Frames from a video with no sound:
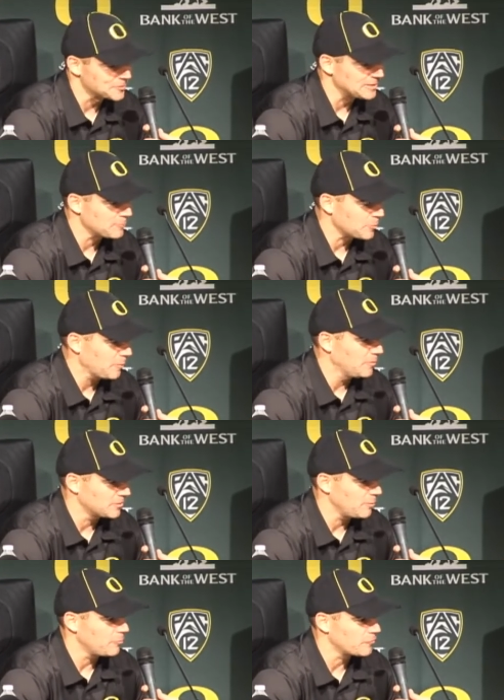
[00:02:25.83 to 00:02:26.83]
We're going to give up
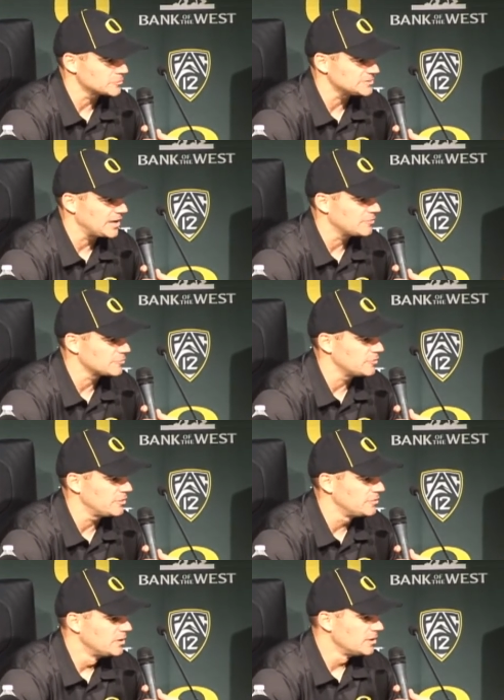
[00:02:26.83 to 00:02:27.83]
a couple first downs
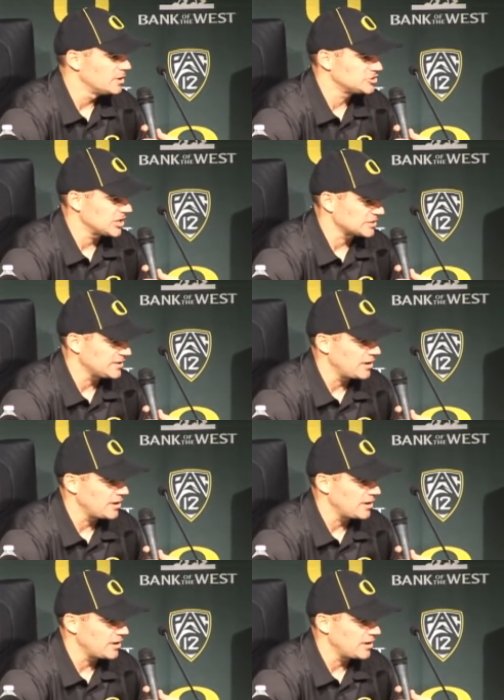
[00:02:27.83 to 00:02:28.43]
or a check